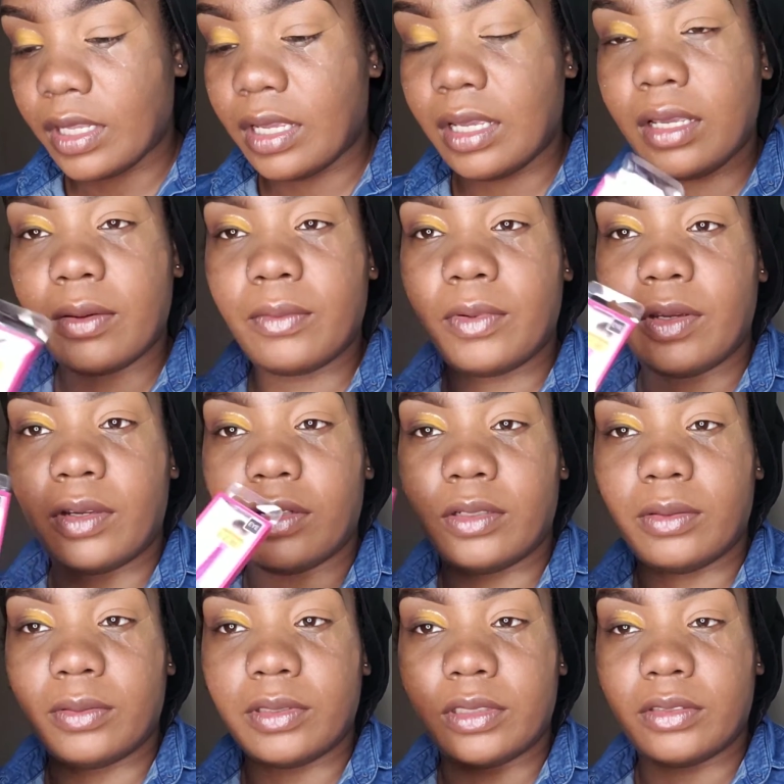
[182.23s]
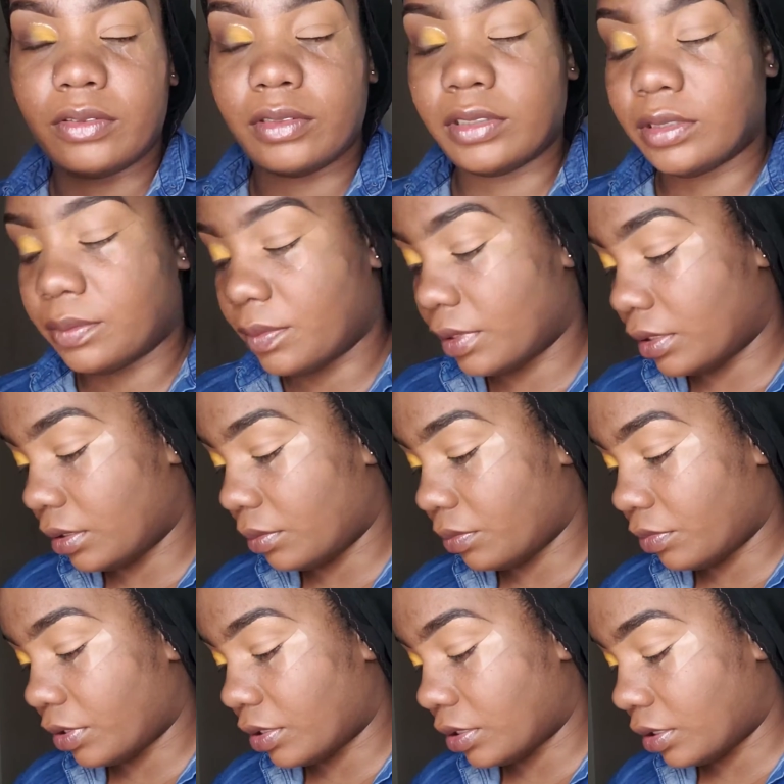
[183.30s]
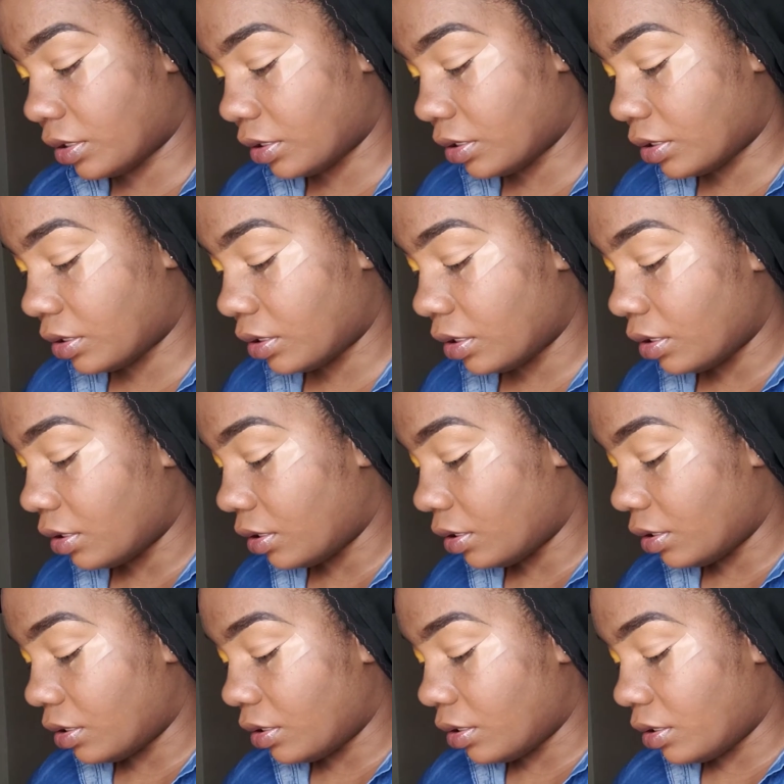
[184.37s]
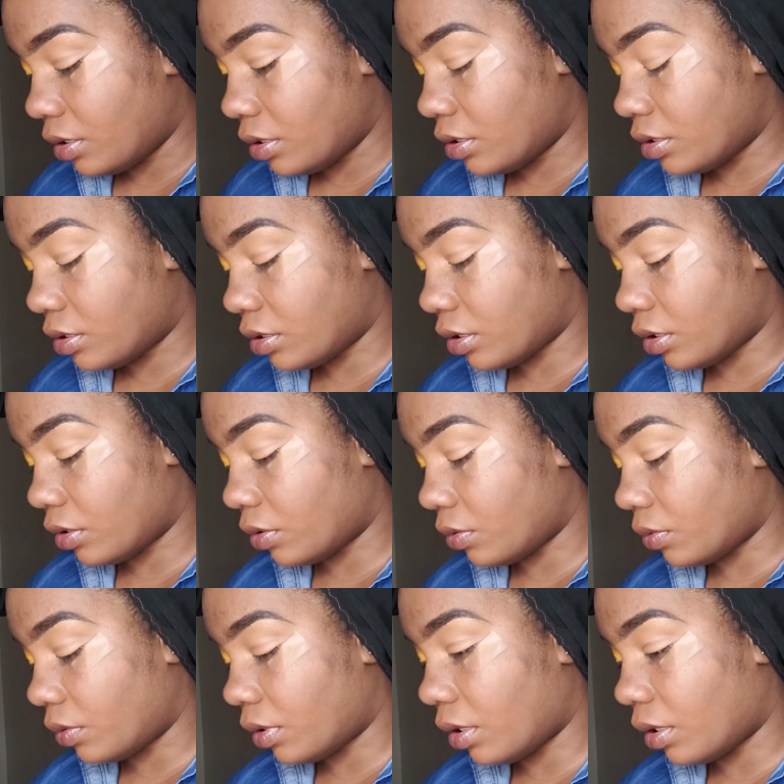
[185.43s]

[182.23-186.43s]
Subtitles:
And we all know what the crease blending brush is. So